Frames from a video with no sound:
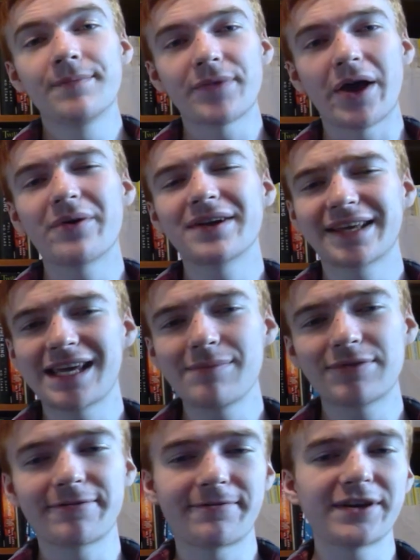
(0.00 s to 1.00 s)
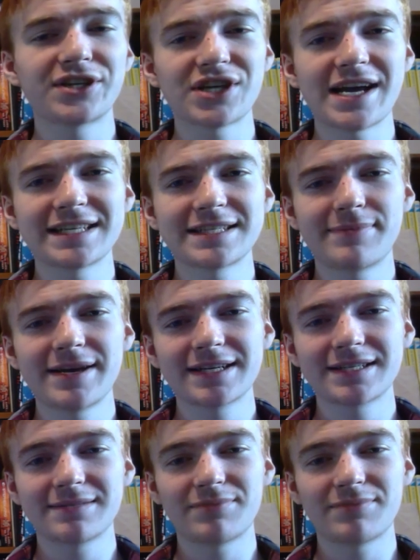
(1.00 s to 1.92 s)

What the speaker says: I wanted to keep the Fish aspect,